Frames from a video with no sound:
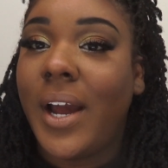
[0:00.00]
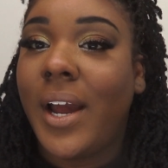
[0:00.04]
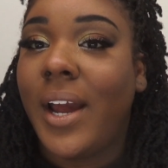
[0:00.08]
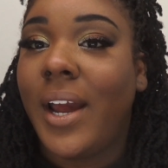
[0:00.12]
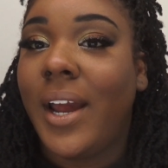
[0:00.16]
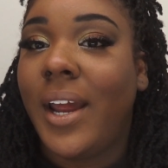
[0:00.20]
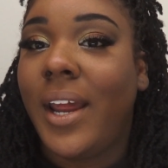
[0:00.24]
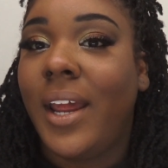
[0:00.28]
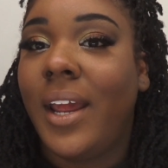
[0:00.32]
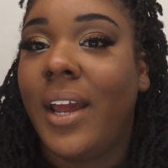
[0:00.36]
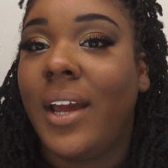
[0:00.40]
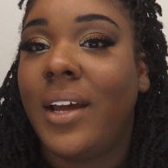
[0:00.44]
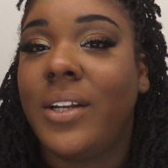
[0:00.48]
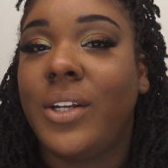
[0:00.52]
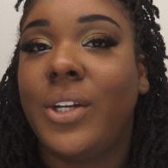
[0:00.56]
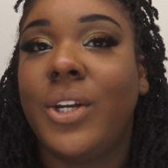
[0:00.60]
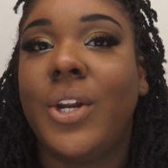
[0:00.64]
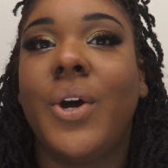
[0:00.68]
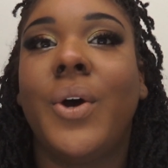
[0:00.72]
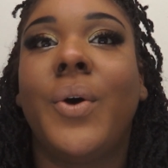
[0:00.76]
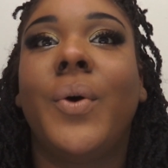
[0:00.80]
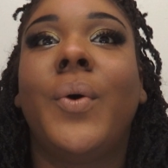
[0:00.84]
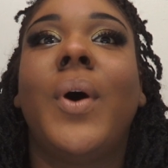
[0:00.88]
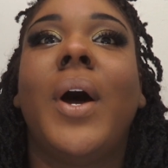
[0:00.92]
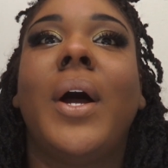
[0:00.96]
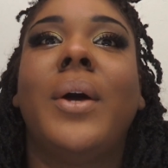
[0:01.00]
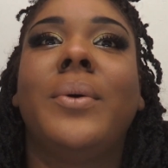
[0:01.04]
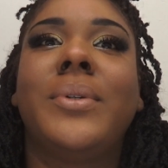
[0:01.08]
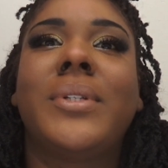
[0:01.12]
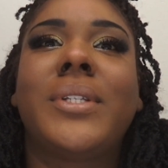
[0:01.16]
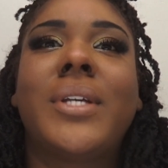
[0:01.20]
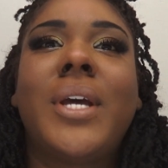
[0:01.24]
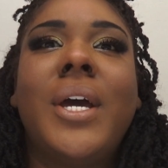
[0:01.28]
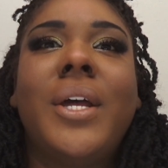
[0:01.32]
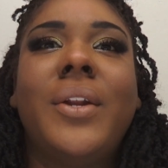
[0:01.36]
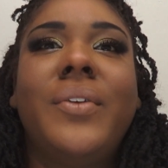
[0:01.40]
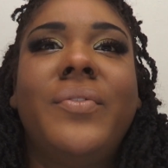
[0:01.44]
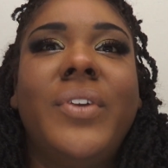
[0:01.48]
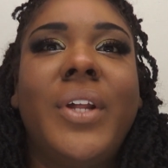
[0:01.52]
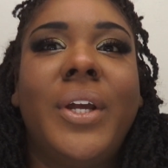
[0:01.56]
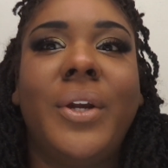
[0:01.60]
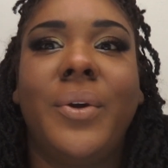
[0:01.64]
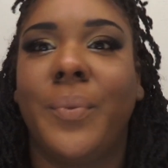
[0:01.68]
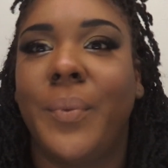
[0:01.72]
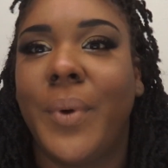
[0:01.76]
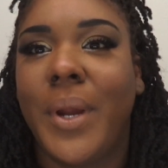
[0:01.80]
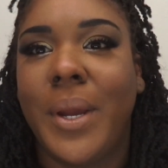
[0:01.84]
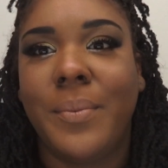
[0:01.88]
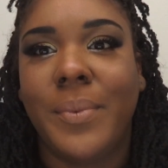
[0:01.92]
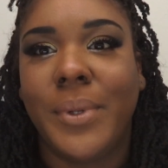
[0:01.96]
I know I was kind of like
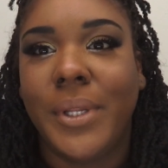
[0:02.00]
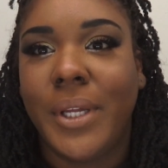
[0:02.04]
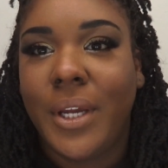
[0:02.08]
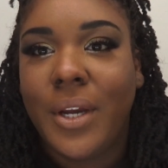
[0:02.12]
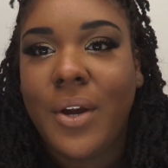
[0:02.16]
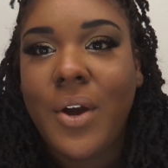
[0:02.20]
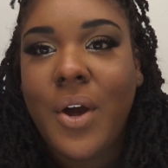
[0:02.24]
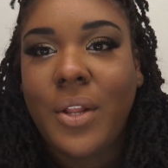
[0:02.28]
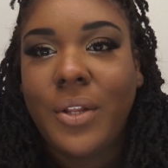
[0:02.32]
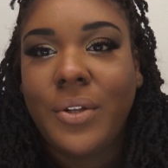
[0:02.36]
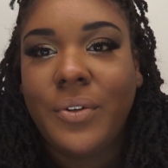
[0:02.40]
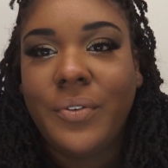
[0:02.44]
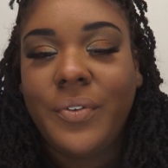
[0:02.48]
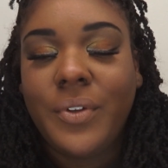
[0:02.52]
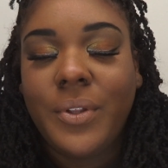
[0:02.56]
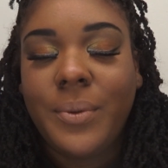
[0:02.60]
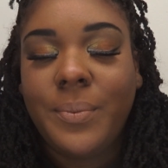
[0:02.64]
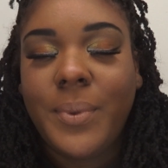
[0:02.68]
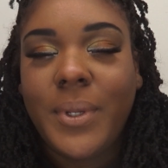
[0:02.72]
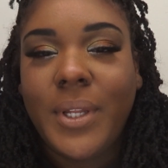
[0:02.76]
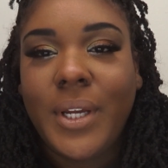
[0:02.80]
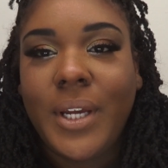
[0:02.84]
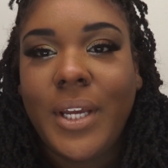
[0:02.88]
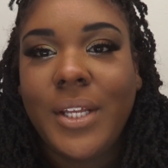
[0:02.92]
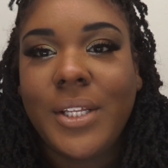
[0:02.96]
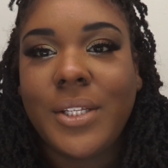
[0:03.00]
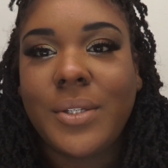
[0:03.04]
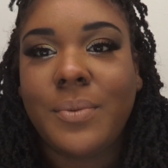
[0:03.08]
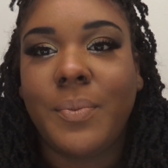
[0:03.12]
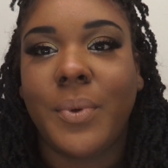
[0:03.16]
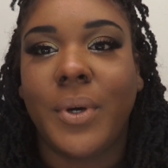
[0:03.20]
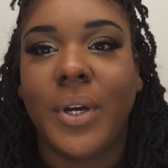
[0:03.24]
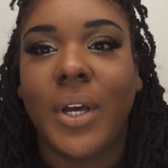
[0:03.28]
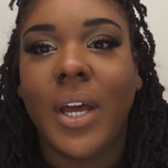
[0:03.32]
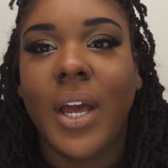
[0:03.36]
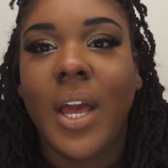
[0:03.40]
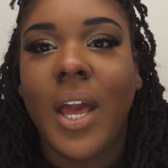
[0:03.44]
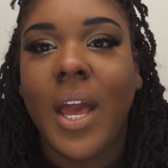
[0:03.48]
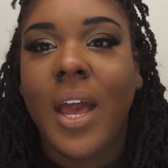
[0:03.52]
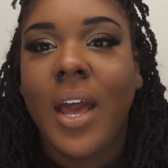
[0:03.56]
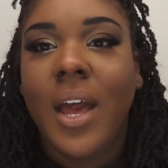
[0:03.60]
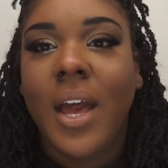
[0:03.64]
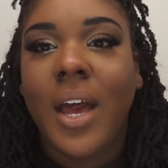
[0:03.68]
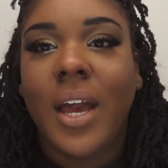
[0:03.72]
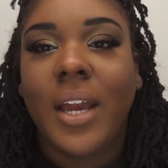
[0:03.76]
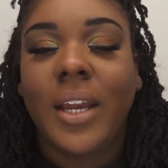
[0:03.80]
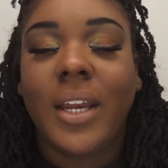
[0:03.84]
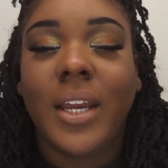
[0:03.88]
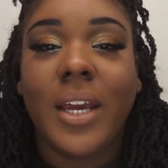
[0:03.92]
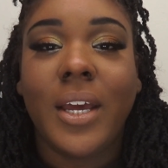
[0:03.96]
rambling all over the place, but
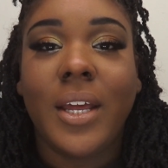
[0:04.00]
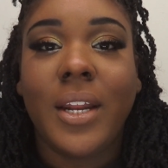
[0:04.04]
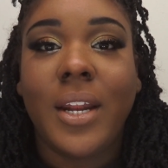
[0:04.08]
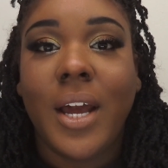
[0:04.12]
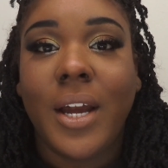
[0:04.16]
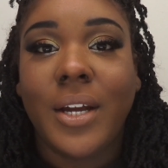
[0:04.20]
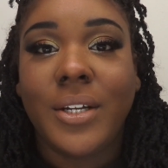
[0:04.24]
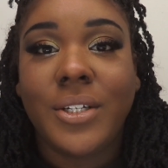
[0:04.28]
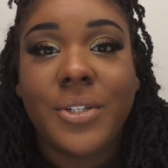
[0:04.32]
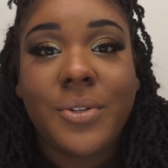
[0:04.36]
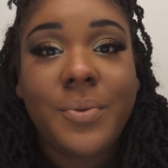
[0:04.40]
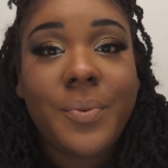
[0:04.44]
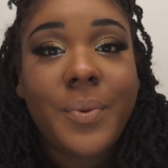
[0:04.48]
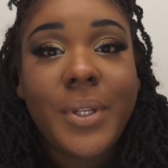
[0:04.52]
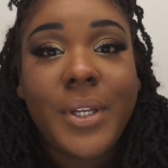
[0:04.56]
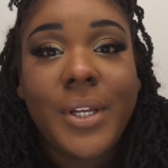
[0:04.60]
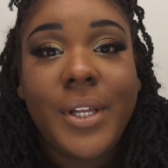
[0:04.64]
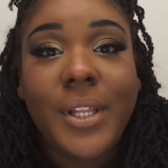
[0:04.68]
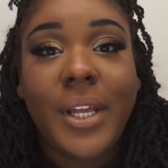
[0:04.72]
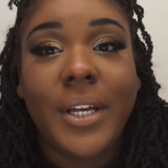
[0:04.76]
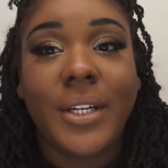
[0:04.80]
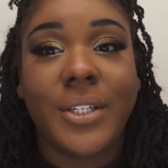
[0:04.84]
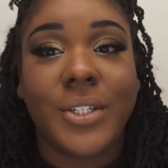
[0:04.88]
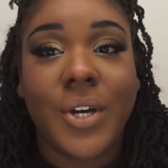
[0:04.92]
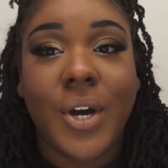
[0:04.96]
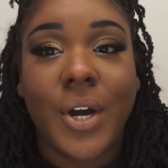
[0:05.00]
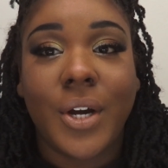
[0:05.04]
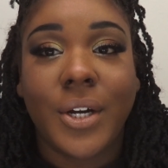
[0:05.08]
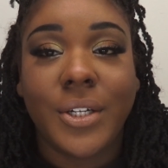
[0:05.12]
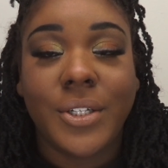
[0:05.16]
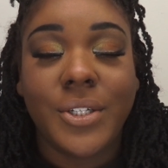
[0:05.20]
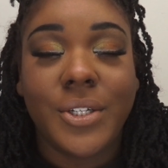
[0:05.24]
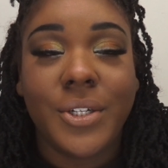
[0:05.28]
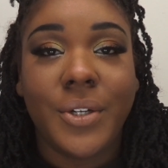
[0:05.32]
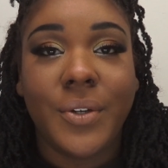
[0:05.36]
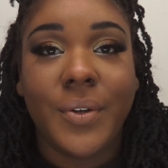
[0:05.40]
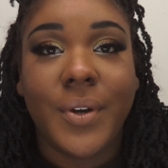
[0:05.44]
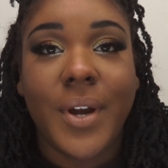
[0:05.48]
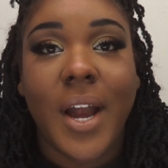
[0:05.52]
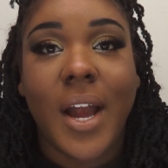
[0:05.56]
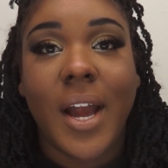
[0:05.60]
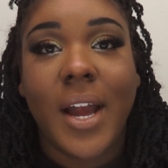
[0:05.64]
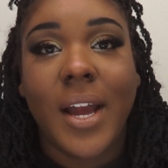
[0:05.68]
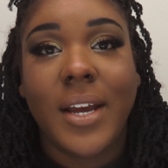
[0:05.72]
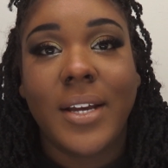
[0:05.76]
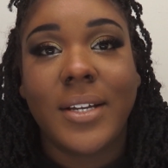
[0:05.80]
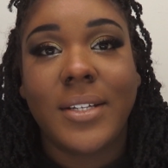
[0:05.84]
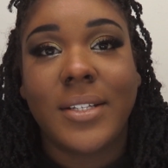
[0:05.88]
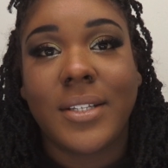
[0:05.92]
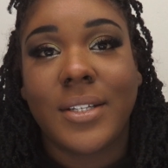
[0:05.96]
again, I just really like talking to you
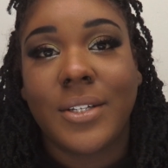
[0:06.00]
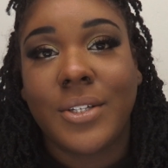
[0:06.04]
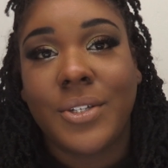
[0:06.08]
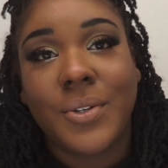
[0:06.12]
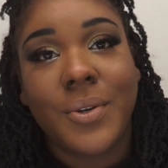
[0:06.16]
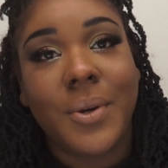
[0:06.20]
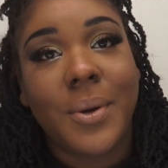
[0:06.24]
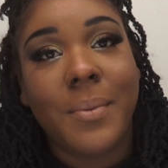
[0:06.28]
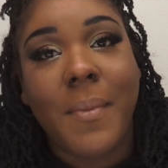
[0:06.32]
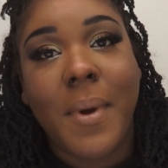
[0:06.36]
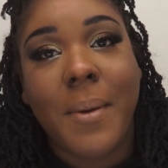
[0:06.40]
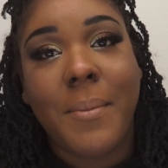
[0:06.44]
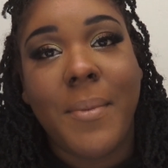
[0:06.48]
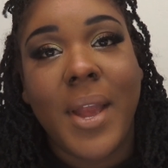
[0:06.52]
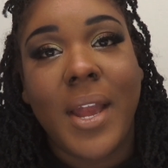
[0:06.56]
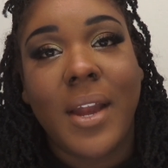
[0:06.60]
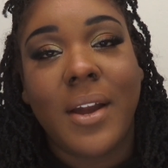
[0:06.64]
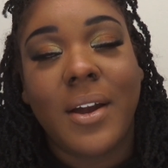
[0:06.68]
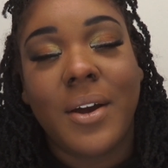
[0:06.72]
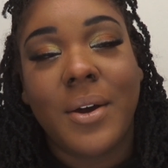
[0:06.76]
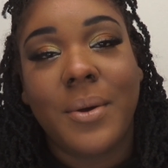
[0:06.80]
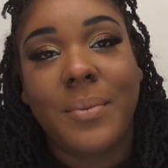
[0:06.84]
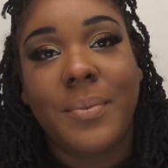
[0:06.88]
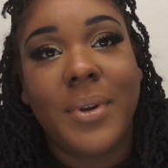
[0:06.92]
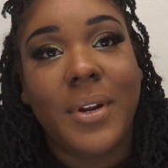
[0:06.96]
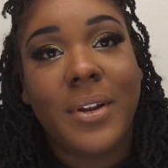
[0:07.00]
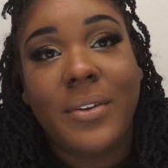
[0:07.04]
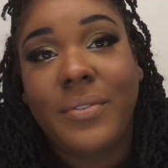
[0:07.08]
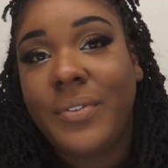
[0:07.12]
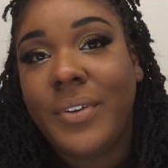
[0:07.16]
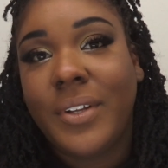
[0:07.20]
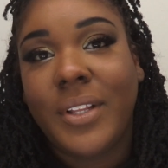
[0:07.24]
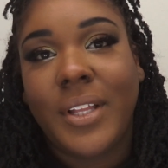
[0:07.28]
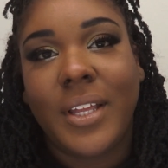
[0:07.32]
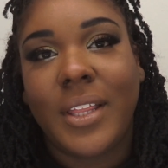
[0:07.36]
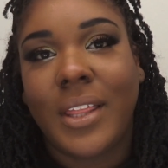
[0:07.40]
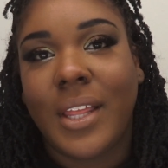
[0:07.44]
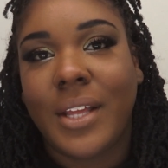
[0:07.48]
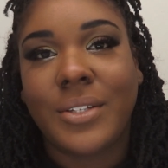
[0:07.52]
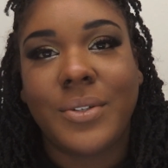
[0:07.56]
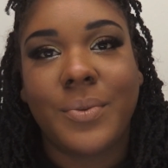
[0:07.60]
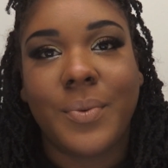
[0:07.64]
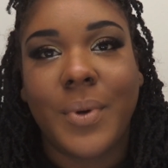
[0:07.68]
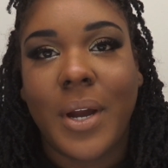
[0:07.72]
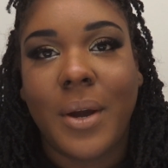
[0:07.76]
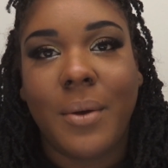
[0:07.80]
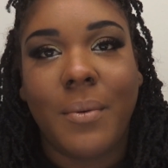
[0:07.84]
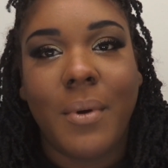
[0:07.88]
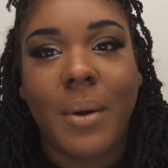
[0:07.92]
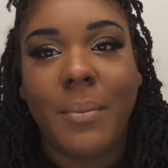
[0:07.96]
guys and doing my makeup, and I feel like that's
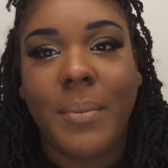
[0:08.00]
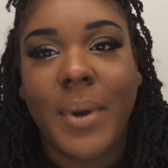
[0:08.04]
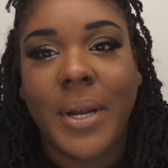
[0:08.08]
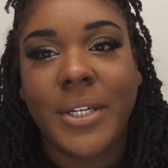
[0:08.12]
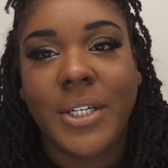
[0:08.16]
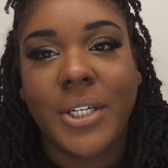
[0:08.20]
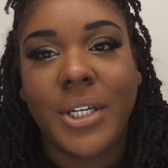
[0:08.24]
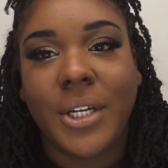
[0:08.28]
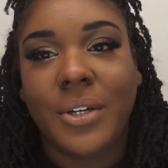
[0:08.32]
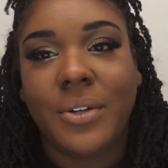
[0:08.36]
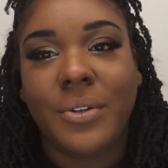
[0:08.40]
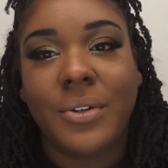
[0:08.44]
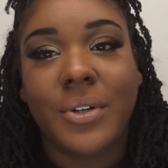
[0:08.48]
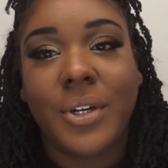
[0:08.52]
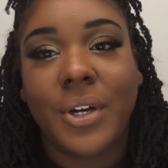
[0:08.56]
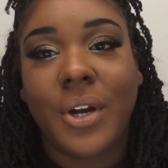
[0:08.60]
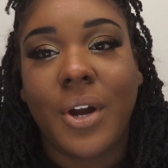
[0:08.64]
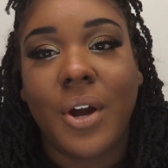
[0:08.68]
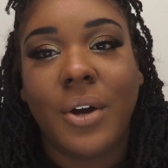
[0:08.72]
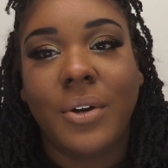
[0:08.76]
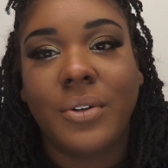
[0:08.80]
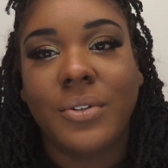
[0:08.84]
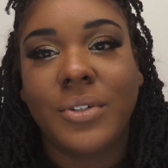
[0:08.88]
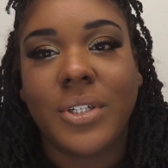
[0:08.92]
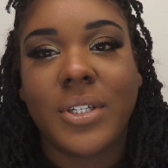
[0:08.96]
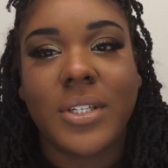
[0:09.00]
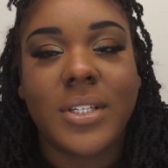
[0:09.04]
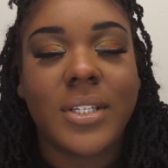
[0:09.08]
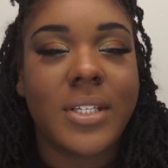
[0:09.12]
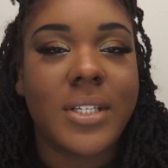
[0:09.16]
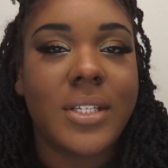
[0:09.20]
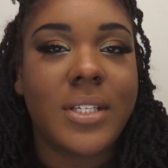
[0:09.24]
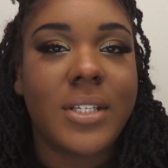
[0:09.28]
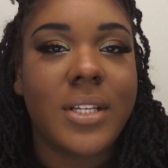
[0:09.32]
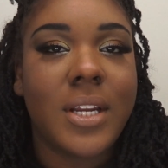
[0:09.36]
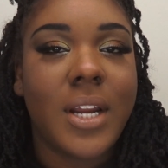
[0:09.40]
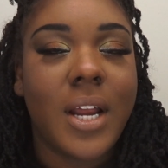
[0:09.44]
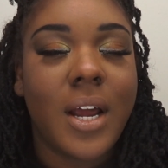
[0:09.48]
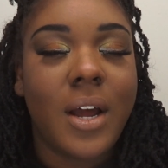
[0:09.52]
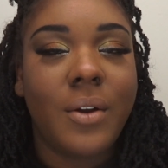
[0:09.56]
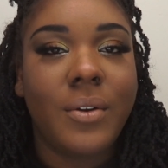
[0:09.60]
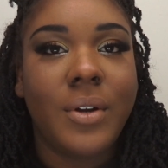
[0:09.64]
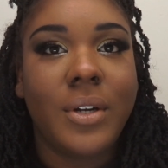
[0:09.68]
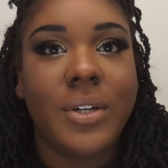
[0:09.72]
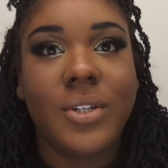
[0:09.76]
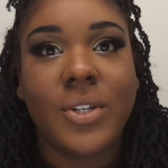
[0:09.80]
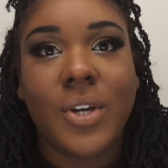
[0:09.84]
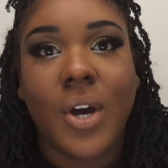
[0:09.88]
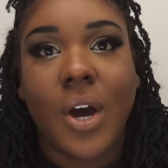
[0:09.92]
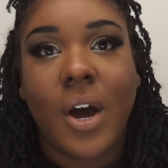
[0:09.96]
where I want my channel to go, just to sit
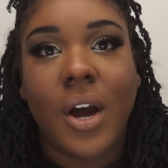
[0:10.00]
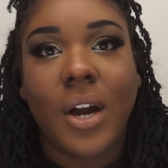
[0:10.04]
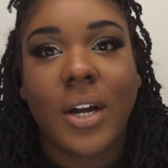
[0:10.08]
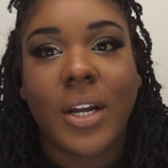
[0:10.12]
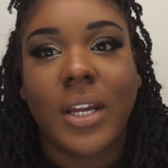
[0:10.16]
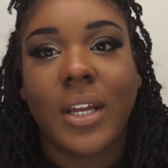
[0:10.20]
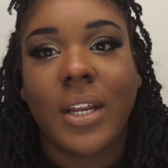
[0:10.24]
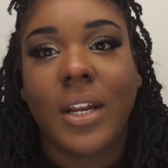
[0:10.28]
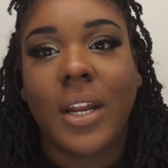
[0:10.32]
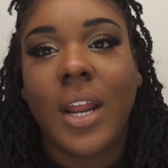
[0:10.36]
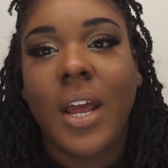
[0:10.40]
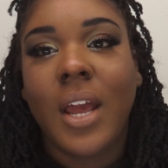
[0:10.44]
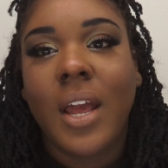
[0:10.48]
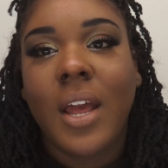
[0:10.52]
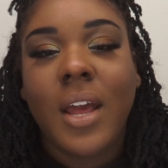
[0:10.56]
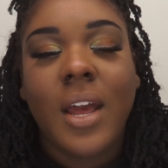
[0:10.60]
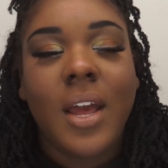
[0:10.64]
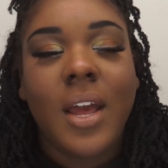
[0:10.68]
down and talk and